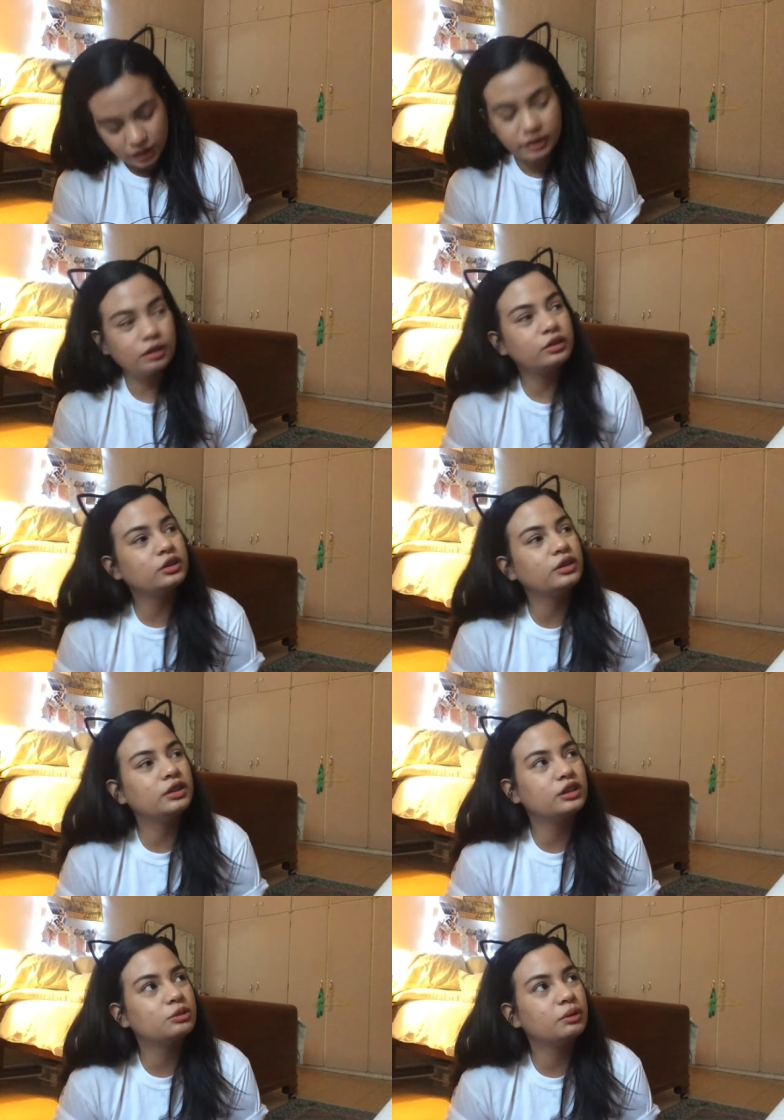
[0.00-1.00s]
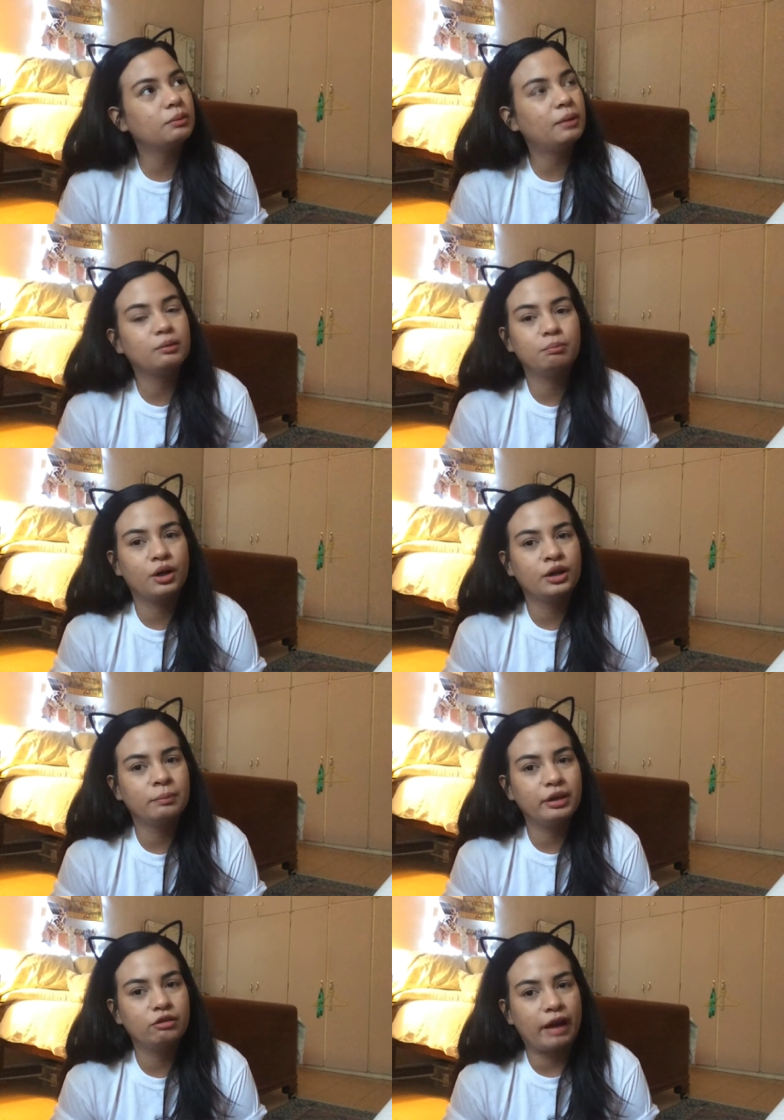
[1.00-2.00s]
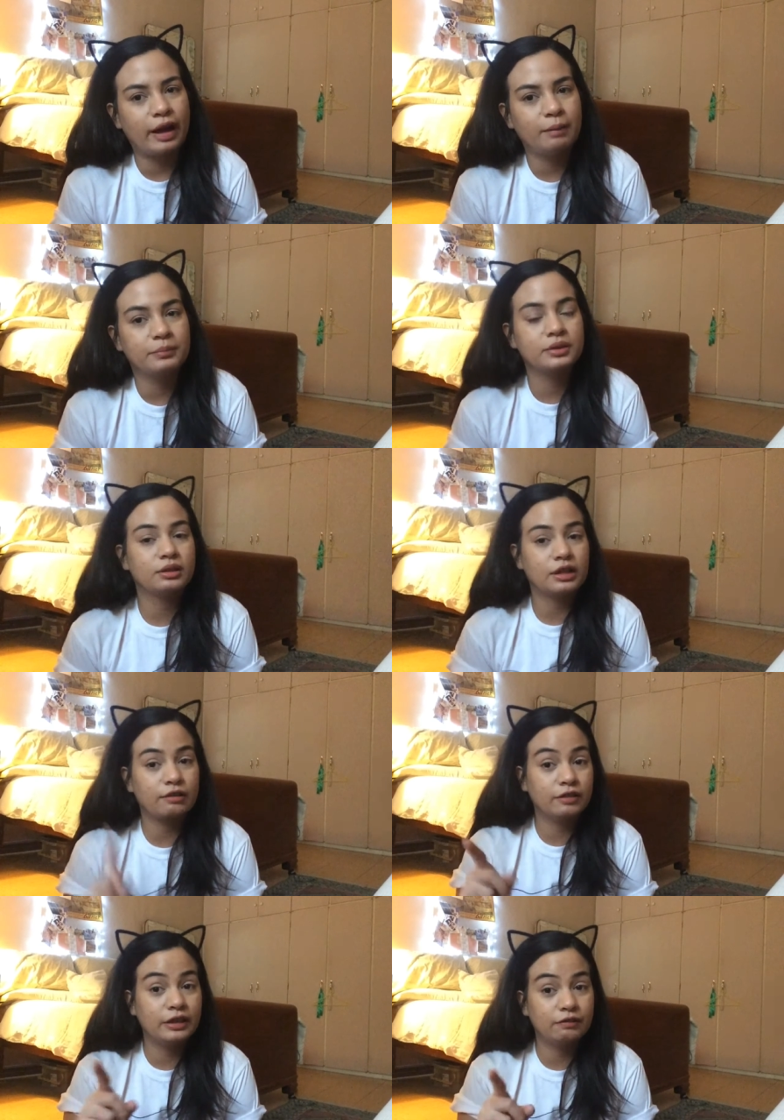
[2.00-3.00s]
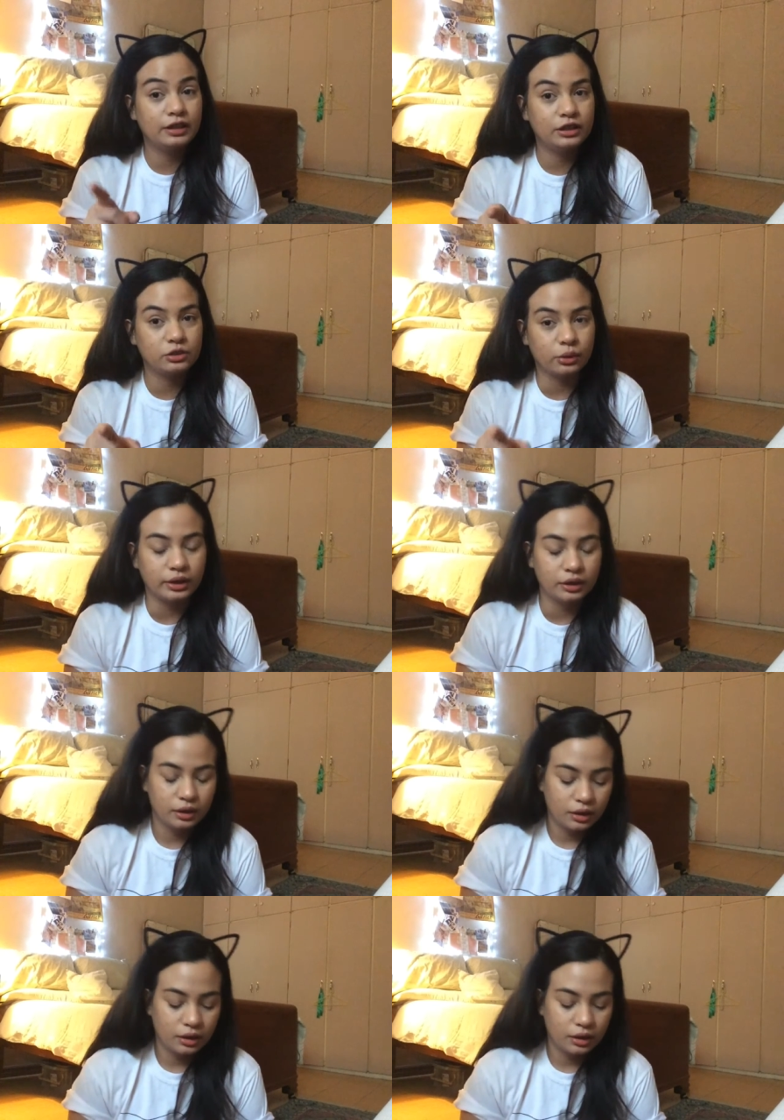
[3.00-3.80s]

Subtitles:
they also did this one about Barnaby Grimes that I really, really enjoyed.